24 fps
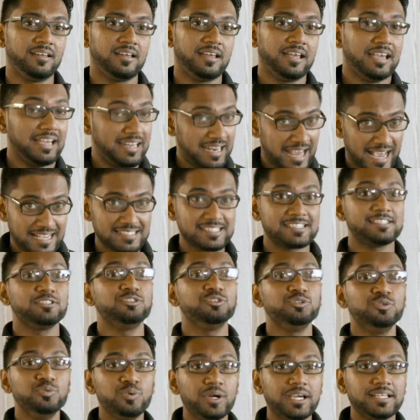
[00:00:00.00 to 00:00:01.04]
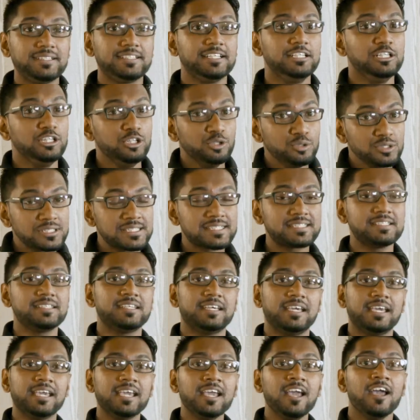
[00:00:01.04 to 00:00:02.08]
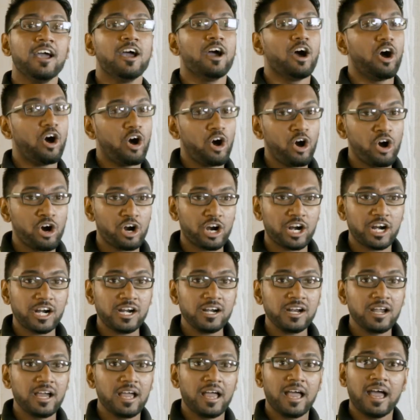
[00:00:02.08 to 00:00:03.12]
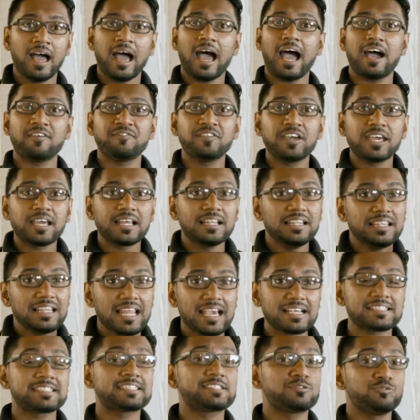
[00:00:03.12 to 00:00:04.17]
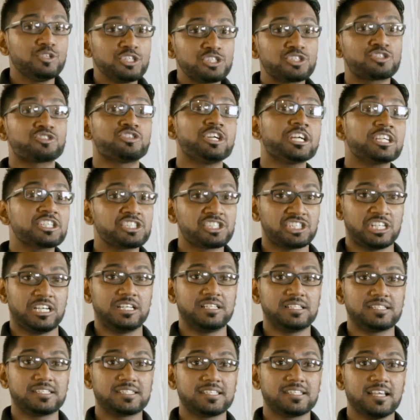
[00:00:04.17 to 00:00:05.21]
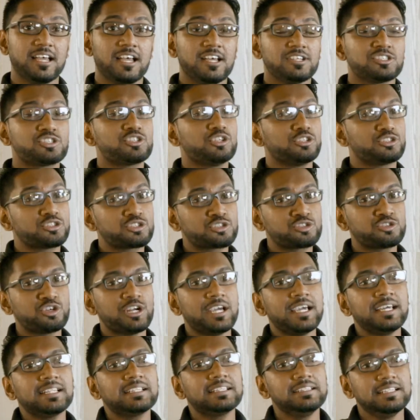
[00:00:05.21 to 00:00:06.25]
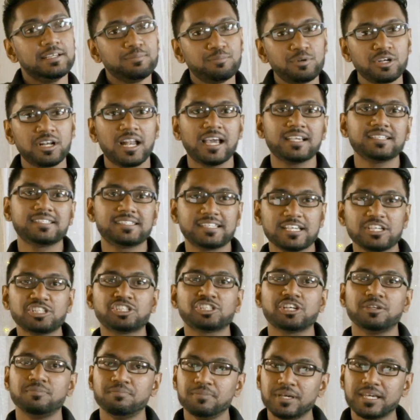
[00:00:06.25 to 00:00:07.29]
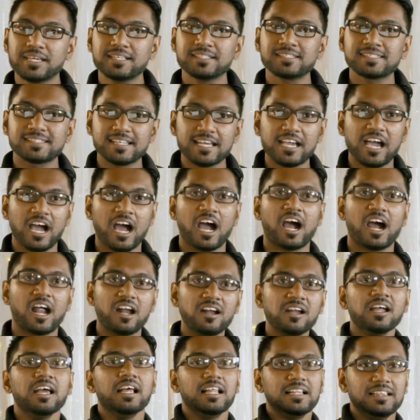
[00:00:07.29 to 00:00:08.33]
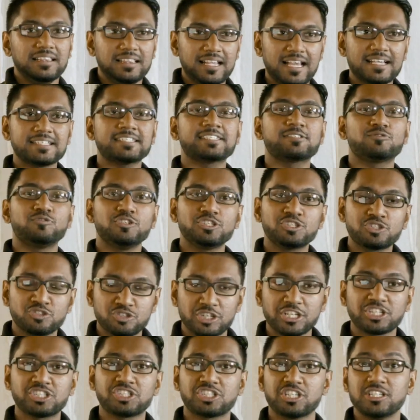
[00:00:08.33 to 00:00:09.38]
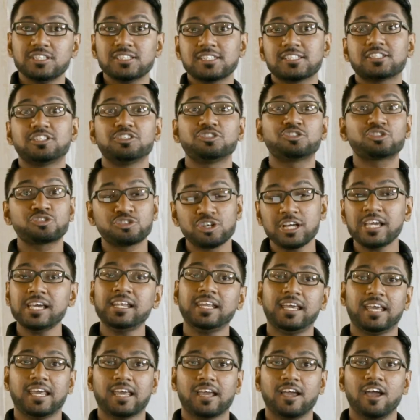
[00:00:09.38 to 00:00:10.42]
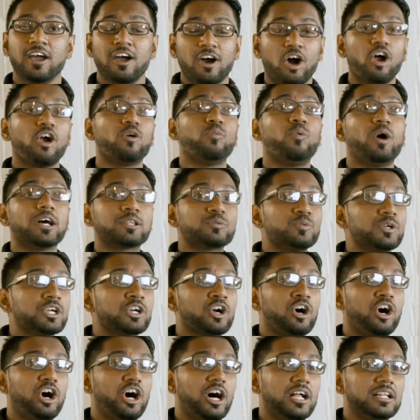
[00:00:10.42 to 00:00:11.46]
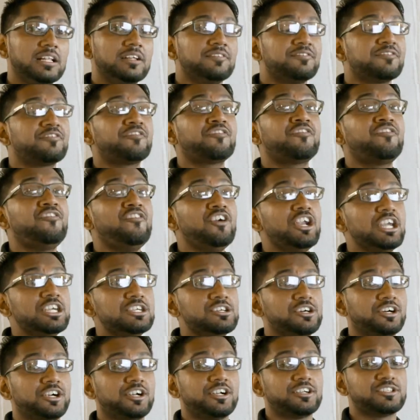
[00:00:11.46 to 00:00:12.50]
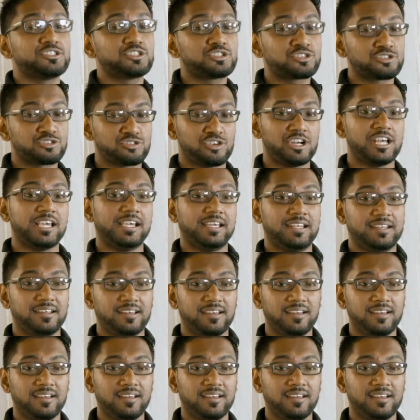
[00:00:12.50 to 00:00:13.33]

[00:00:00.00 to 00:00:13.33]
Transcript: It has to do with the loosening or having less restrictions. So trade liberalization means there are less restrictions to trading, or what we call freer trade.